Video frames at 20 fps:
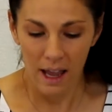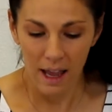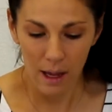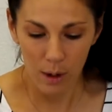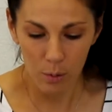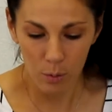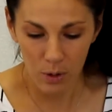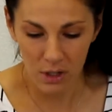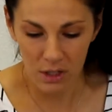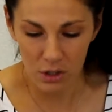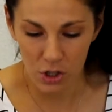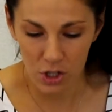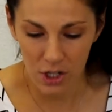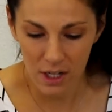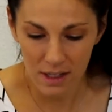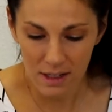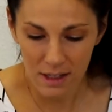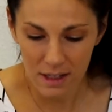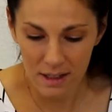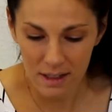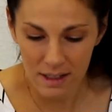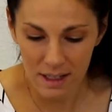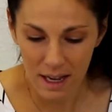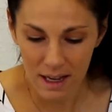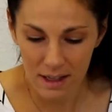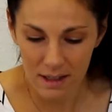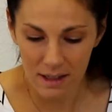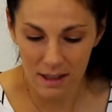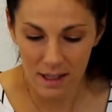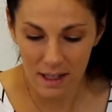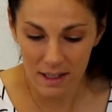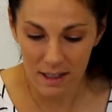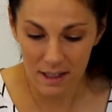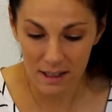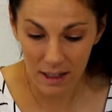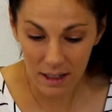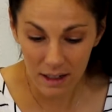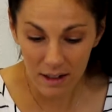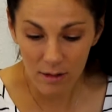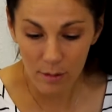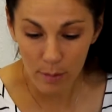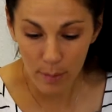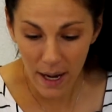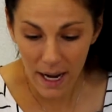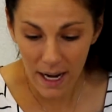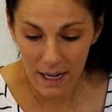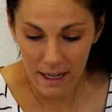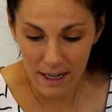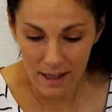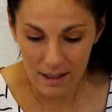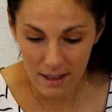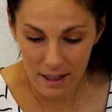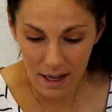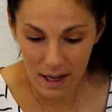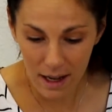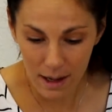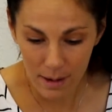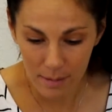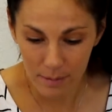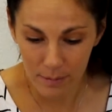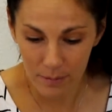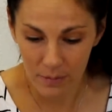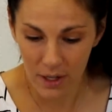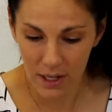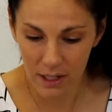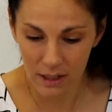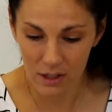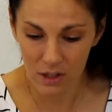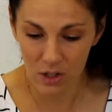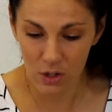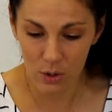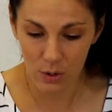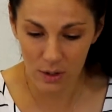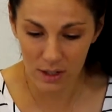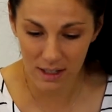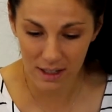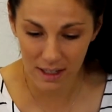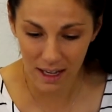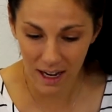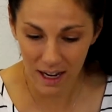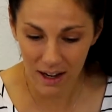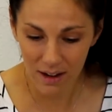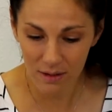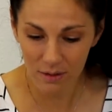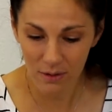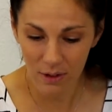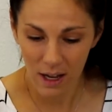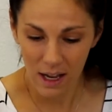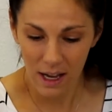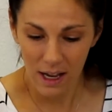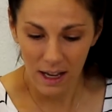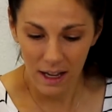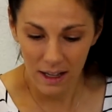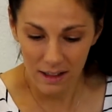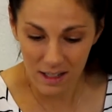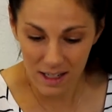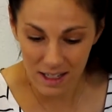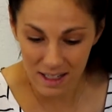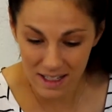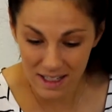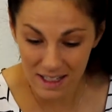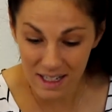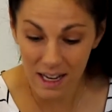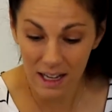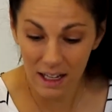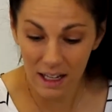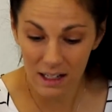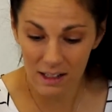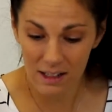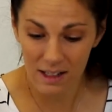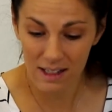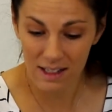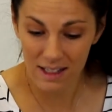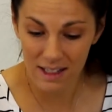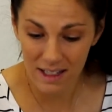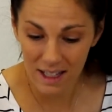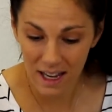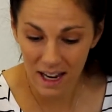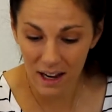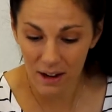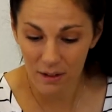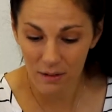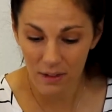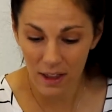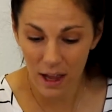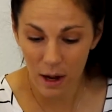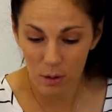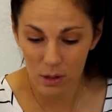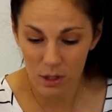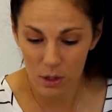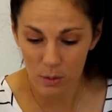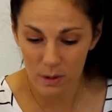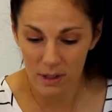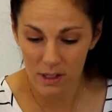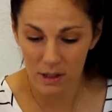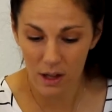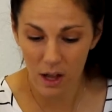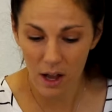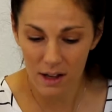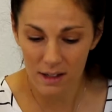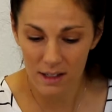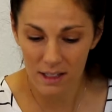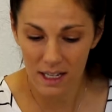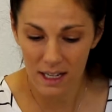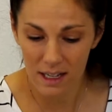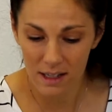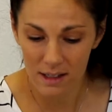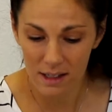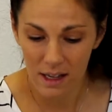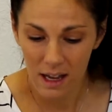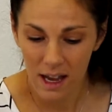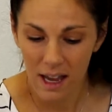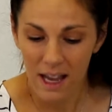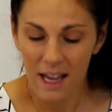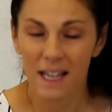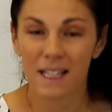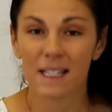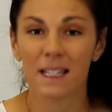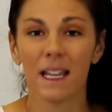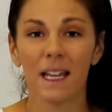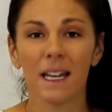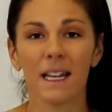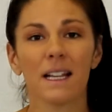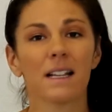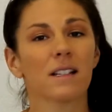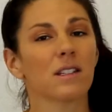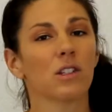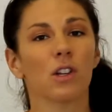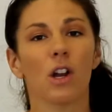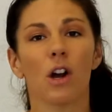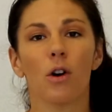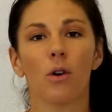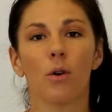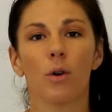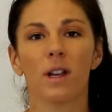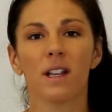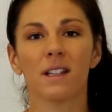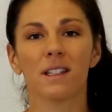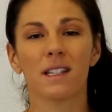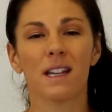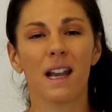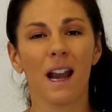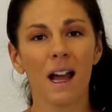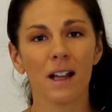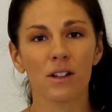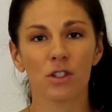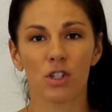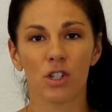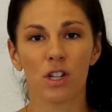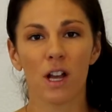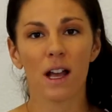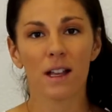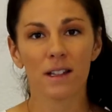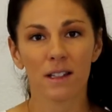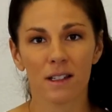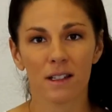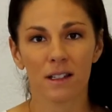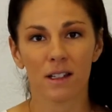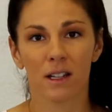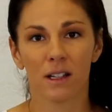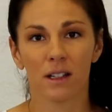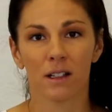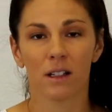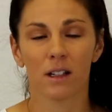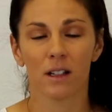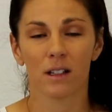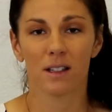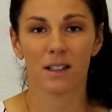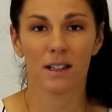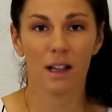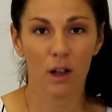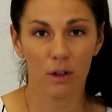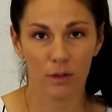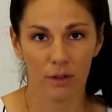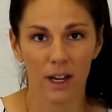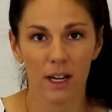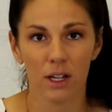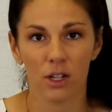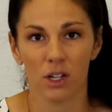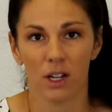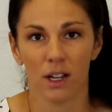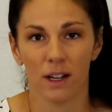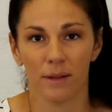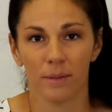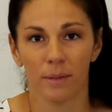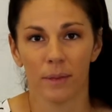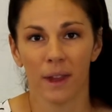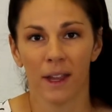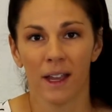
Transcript: And when Jesus says, The Son of Man has come to save, to seek and to save that which was lost, he's, he's letting us know it's not just salvation.